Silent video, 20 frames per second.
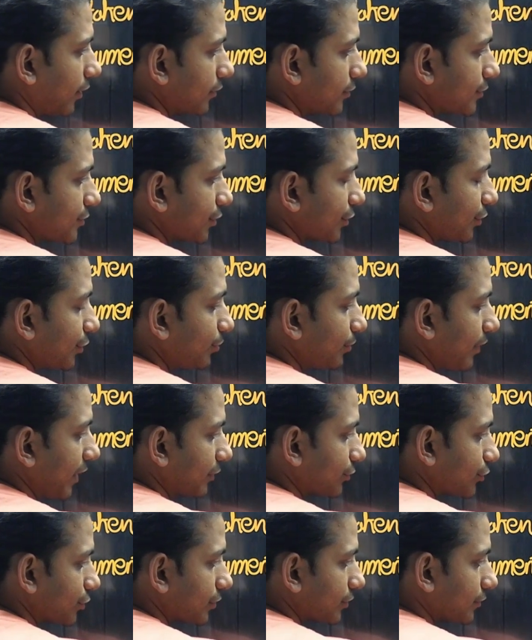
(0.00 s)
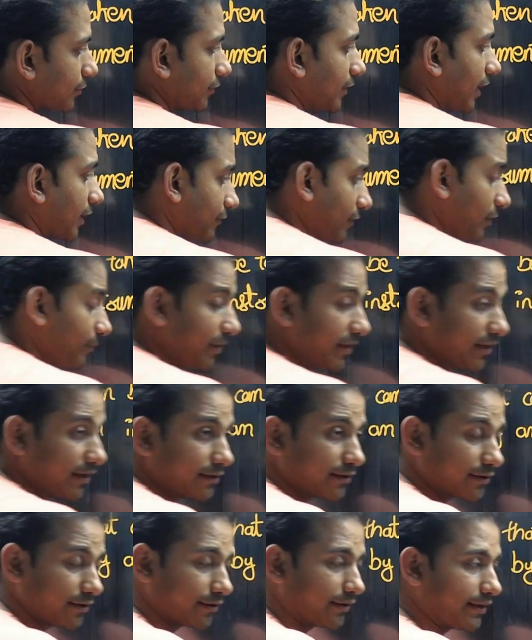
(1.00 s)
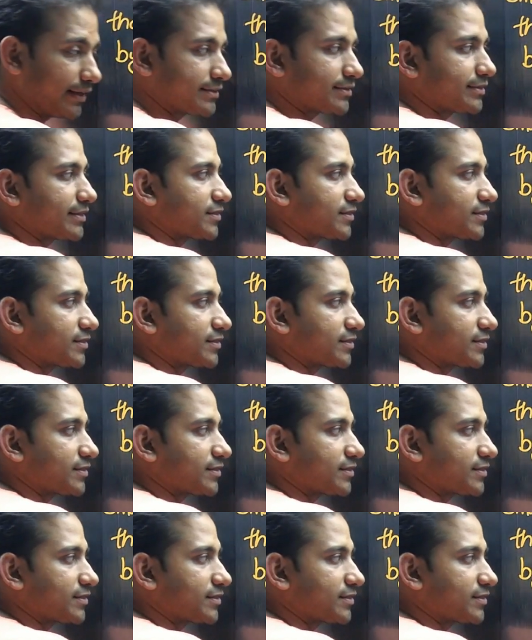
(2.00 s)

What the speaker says: screw gauge, that will be our next